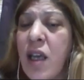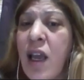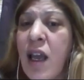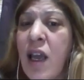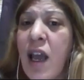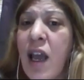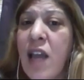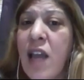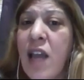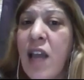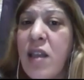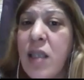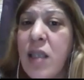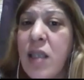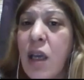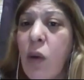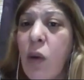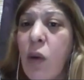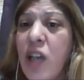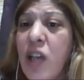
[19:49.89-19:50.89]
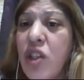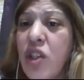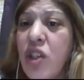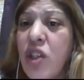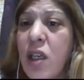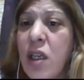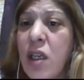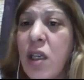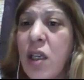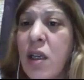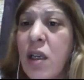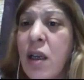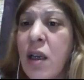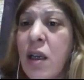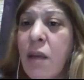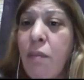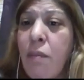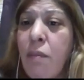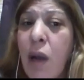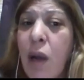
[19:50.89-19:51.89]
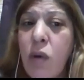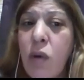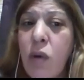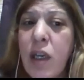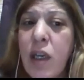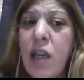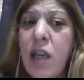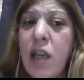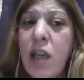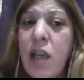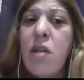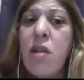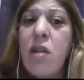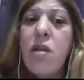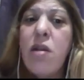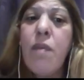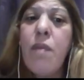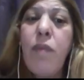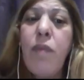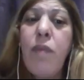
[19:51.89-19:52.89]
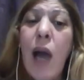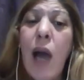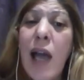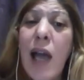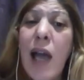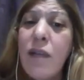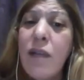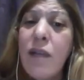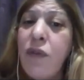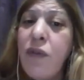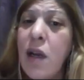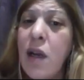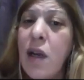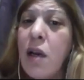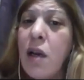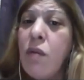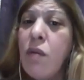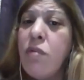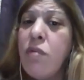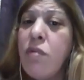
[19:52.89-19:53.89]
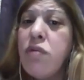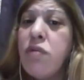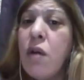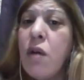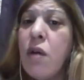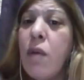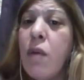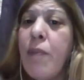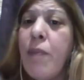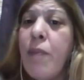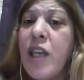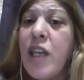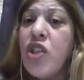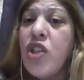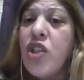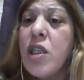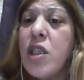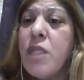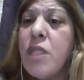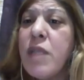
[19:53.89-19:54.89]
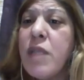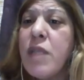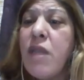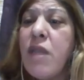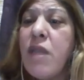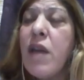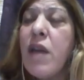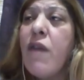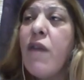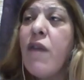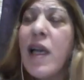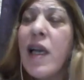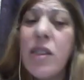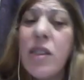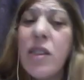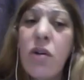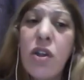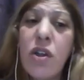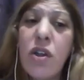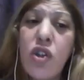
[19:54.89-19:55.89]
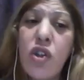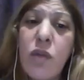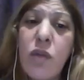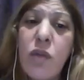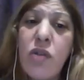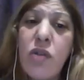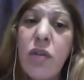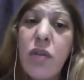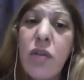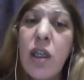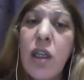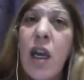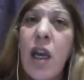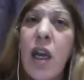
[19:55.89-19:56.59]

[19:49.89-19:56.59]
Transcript: And this equation model the blood flow through a patient-specific vascular geometry